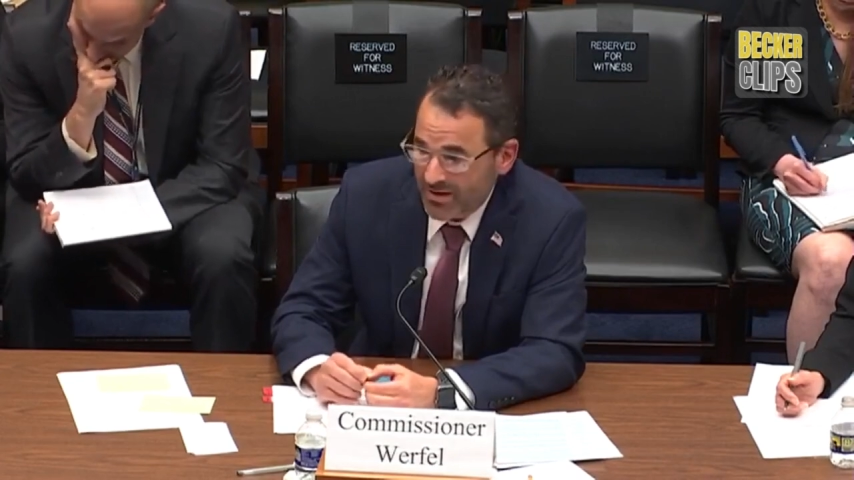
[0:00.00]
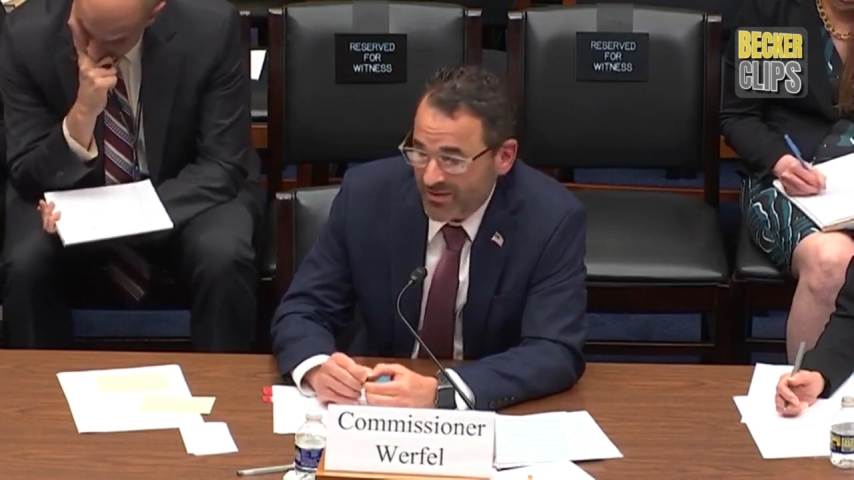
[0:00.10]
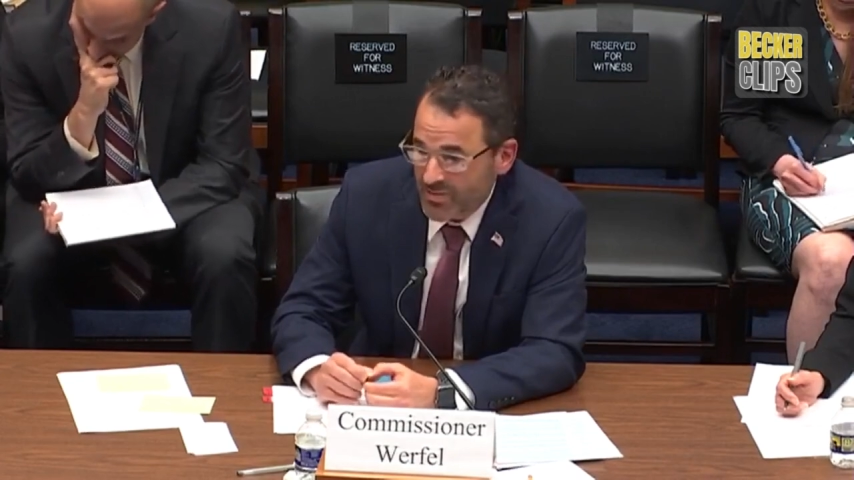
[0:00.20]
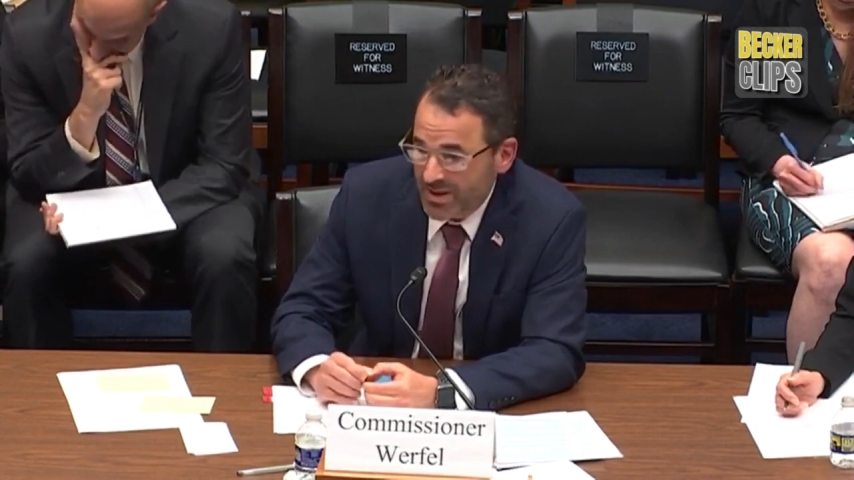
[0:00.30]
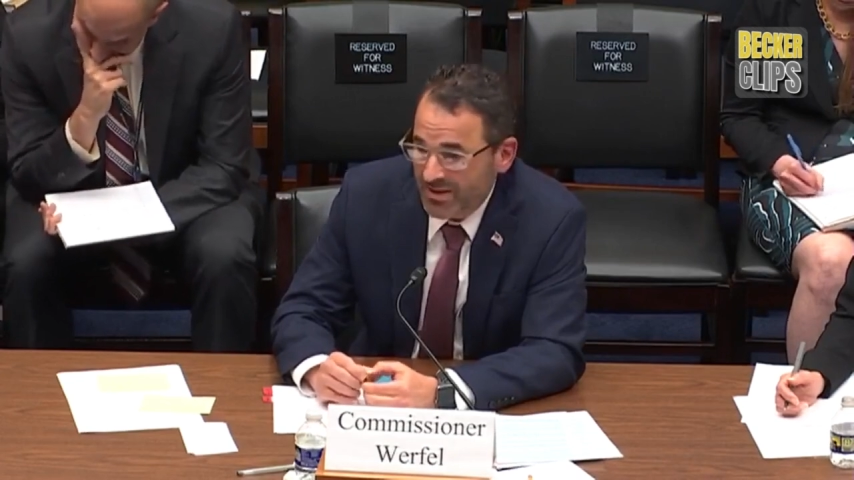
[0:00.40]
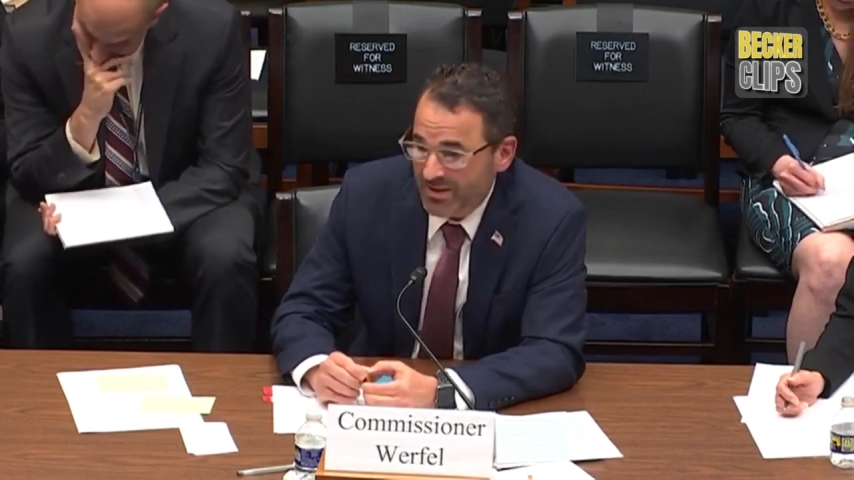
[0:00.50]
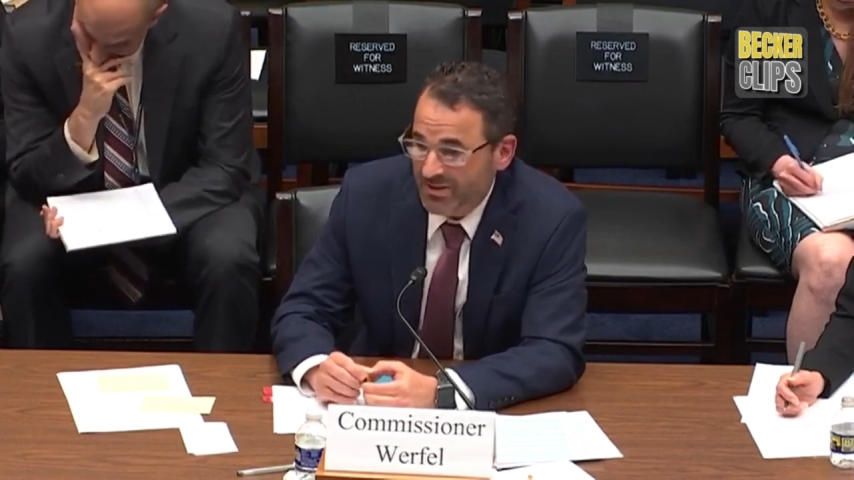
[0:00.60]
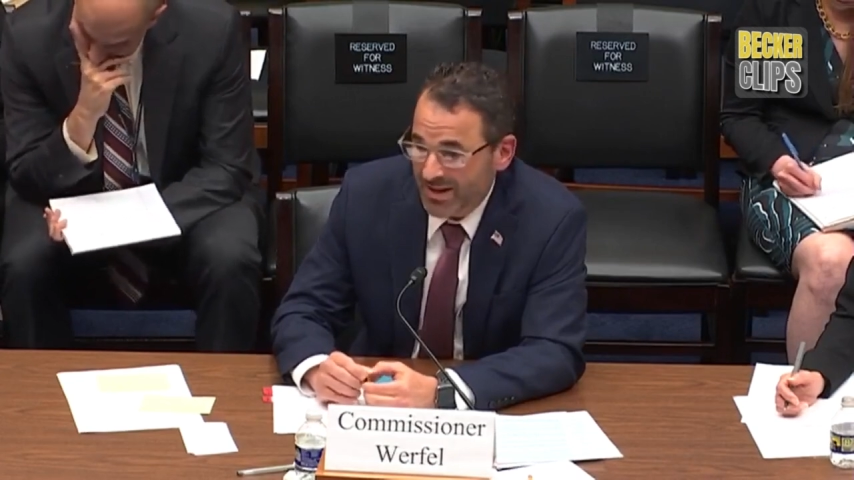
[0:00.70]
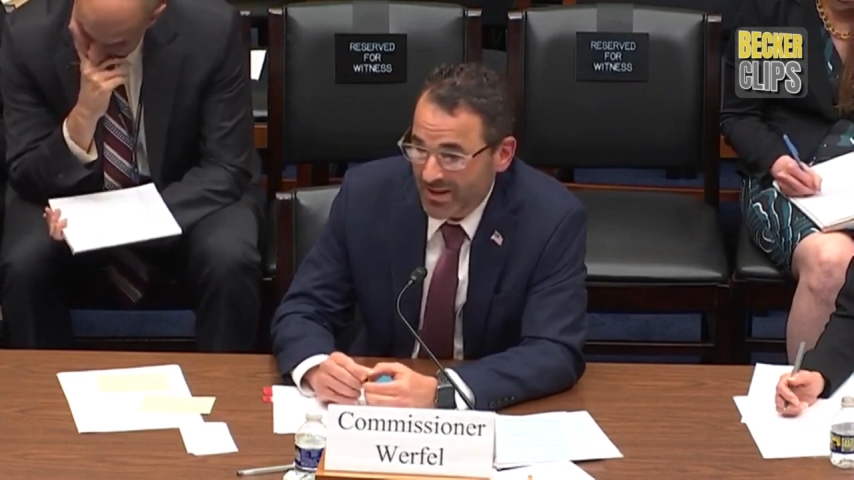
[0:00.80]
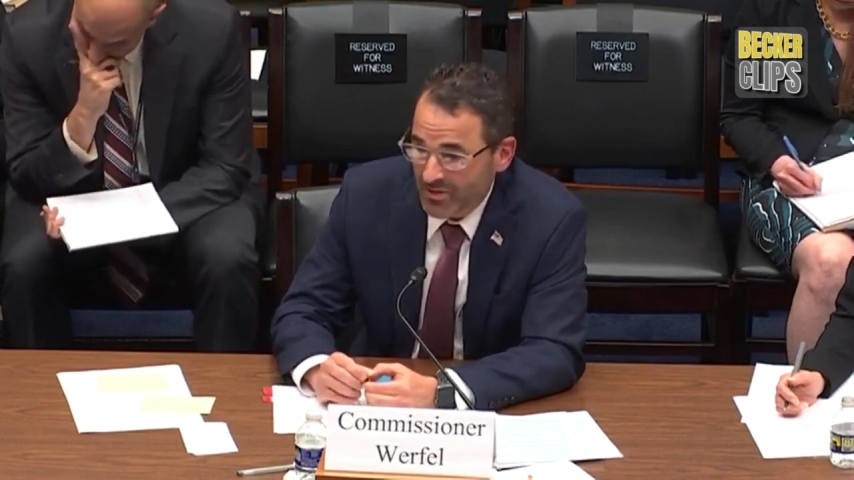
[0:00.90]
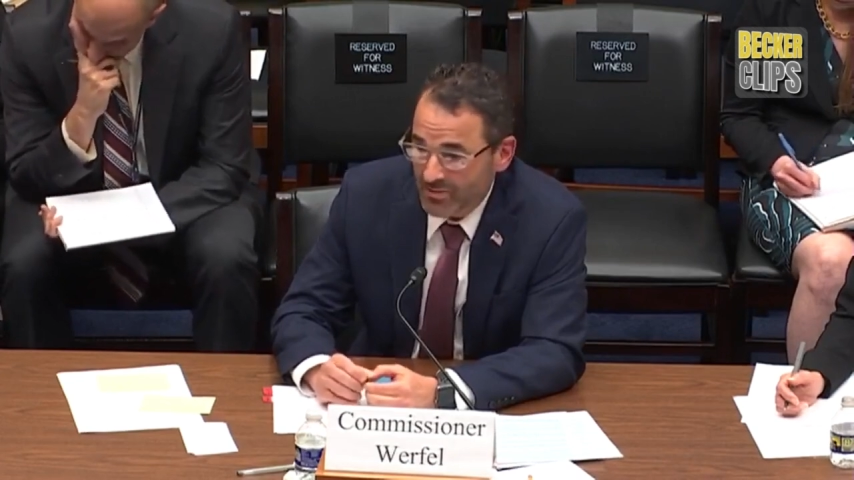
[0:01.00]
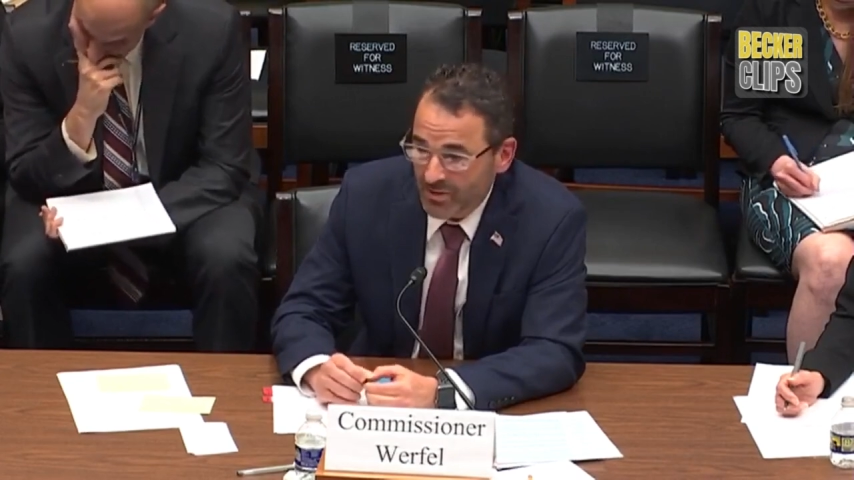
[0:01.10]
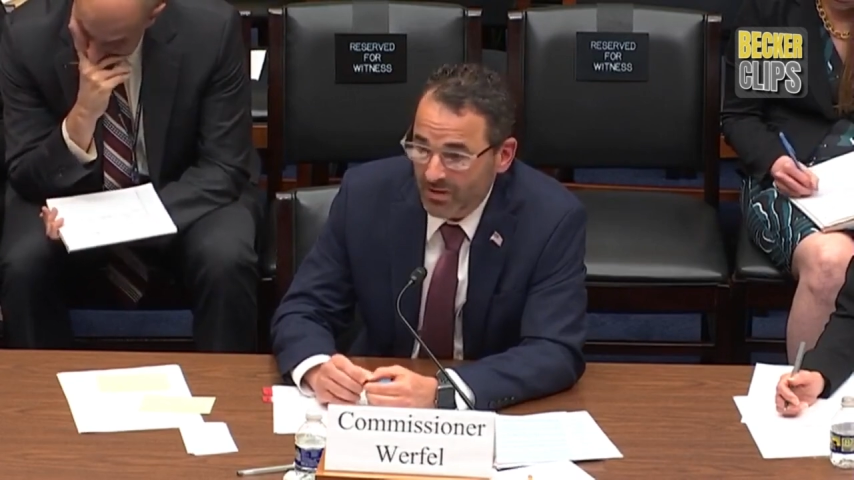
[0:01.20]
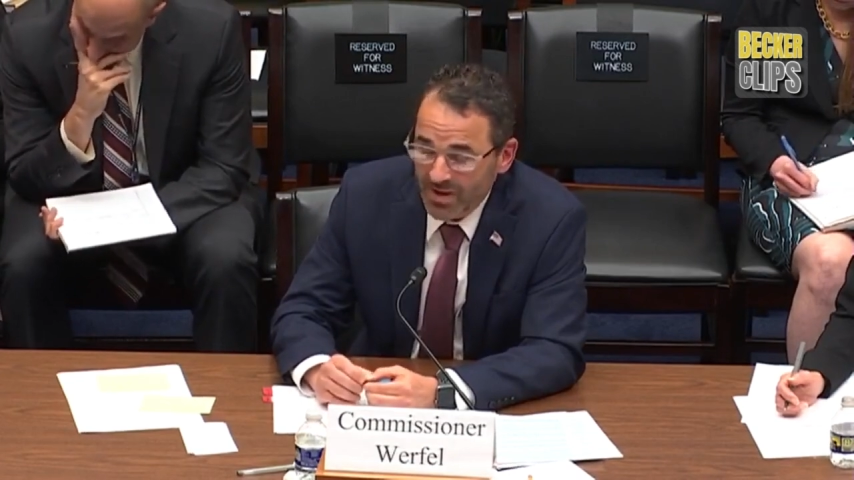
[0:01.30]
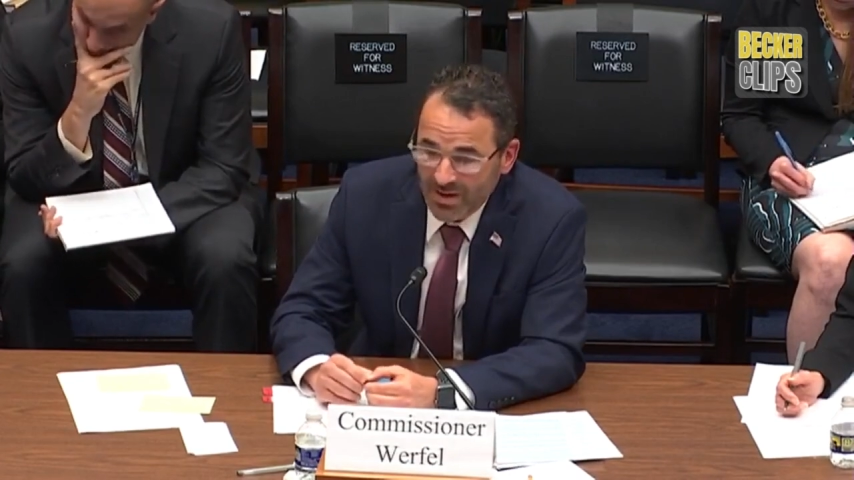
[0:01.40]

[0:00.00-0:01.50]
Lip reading: of being held accountable